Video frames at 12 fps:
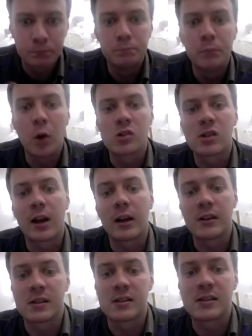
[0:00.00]
Most
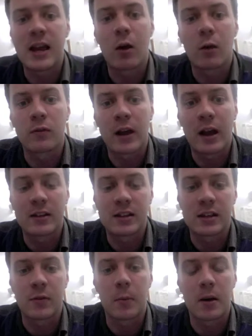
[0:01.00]
likely as a scare-off
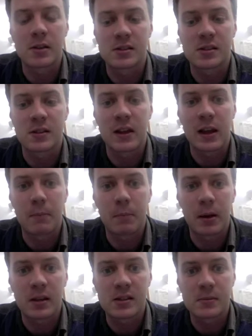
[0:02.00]
tactic for buskers at the
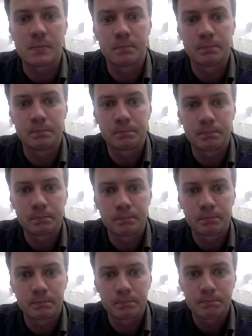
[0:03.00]
Olympics.
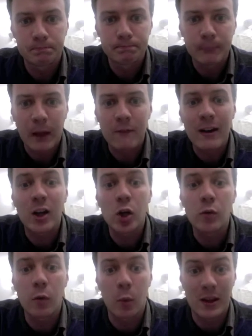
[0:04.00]

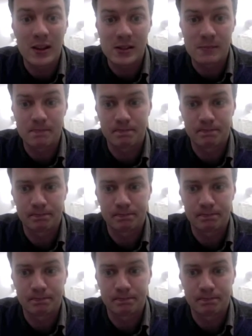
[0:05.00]
Vancouver wins.